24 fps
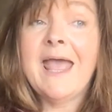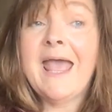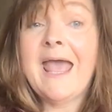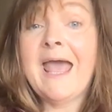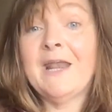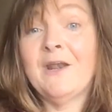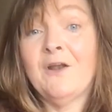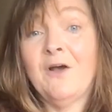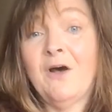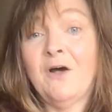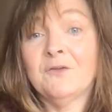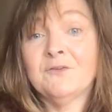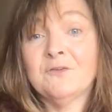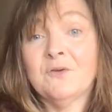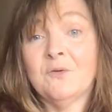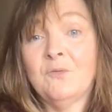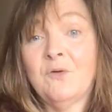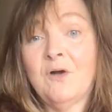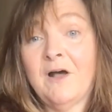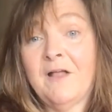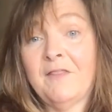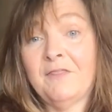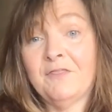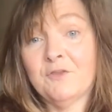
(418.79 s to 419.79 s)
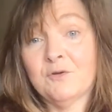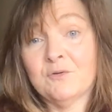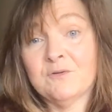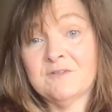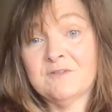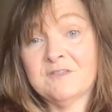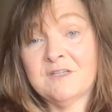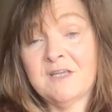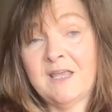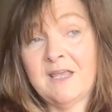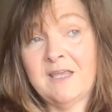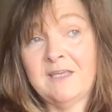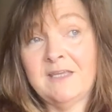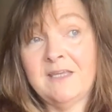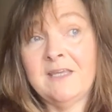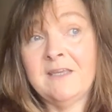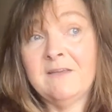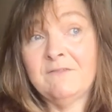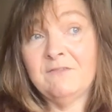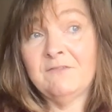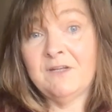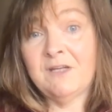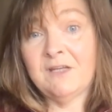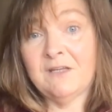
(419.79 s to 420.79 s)
and also on Thursday
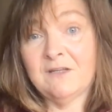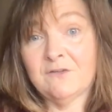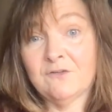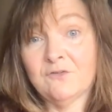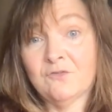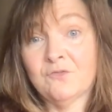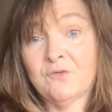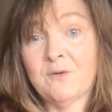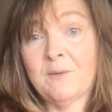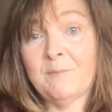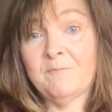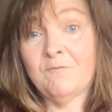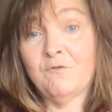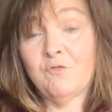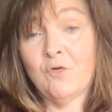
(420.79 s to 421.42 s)
evenings from